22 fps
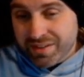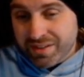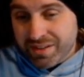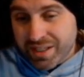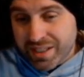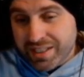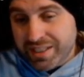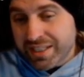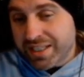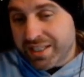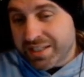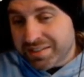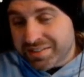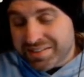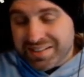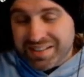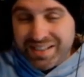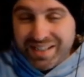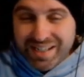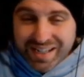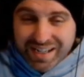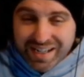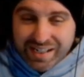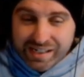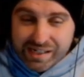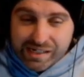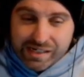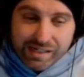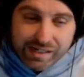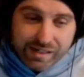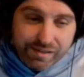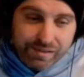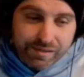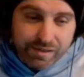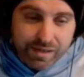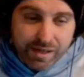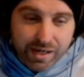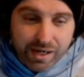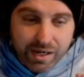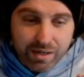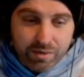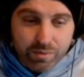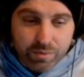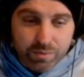Again,
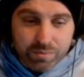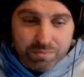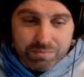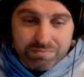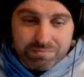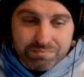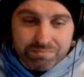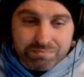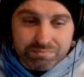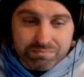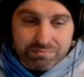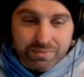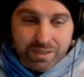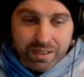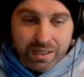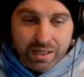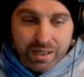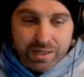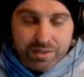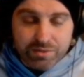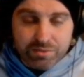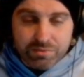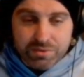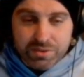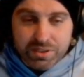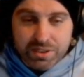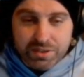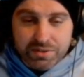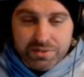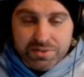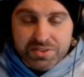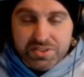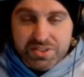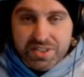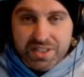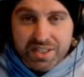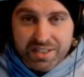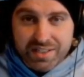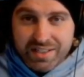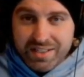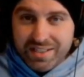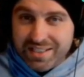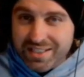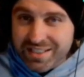I don't dare to say
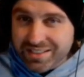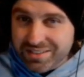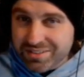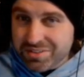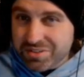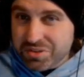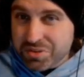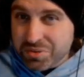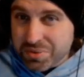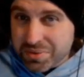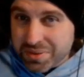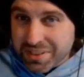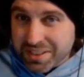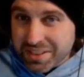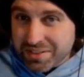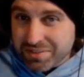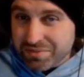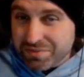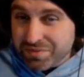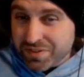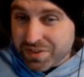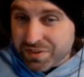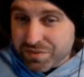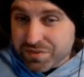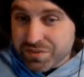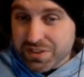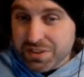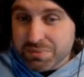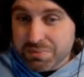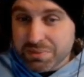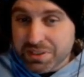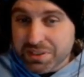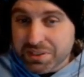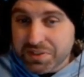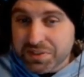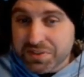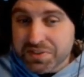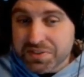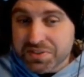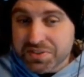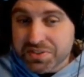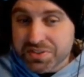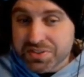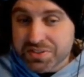that he could do it at 50
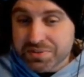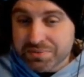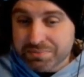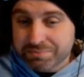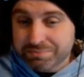because,